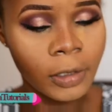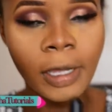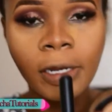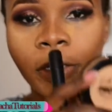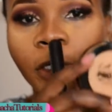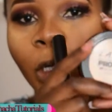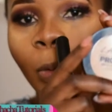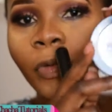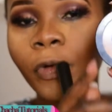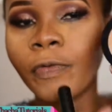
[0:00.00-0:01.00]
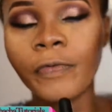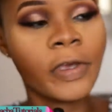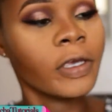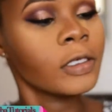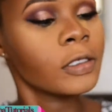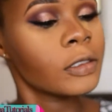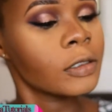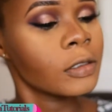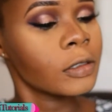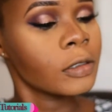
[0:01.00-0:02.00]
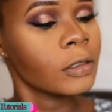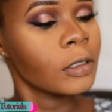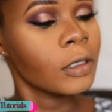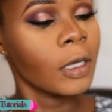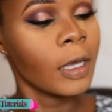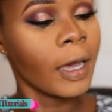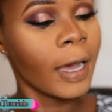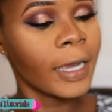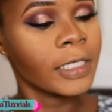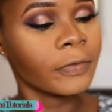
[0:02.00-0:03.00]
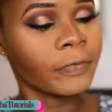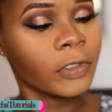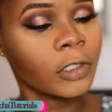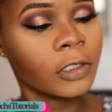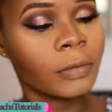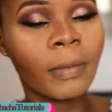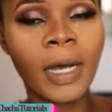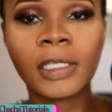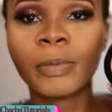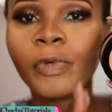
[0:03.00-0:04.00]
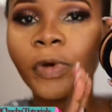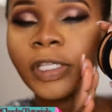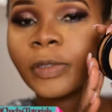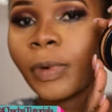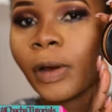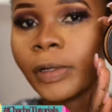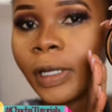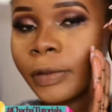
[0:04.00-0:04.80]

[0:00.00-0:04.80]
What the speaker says: L.A.Girl Pro Face High-Definition Matte Pressed Powder.